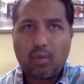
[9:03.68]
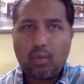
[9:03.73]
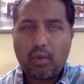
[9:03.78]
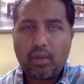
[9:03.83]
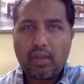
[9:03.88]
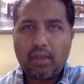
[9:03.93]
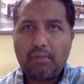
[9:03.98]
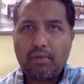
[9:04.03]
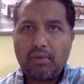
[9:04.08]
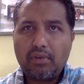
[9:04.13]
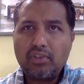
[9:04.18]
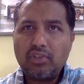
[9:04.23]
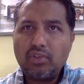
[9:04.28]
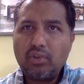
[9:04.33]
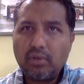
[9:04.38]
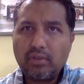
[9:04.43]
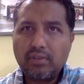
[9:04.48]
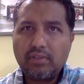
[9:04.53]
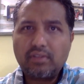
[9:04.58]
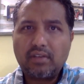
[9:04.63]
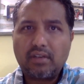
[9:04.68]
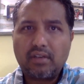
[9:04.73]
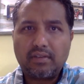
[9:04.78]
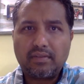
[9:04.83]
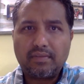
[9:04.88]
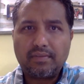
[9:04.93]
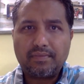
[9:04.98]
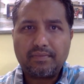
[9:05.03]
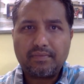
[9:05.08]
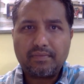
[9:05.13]
What about your son?
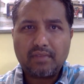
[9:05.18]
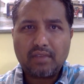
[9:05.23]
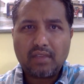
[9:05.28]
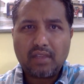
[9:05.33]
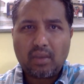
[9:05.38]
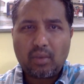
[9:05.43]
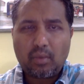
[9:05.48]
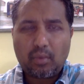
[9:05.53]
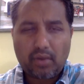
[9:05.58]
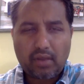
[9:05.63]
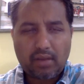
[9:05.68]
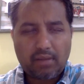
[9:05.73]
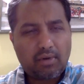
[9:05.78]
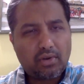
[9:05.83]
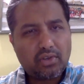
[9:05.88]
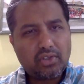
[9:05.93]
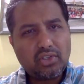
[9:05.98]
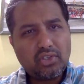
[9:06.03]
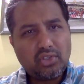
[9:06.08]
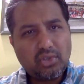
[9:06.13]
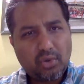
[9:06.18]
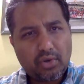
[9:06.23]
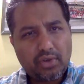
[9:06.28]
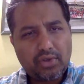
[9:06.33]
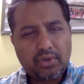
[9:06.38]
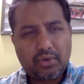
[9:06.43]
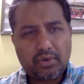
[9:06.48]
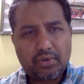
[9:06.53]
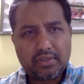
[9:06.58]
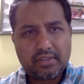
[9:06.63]
What about your
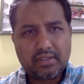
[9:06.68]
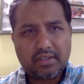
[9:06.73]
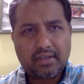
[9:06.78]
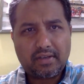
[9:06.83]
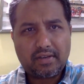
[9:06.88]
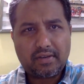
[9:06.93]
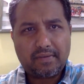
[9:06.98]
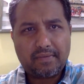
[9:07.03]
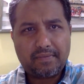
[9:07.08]
daughter?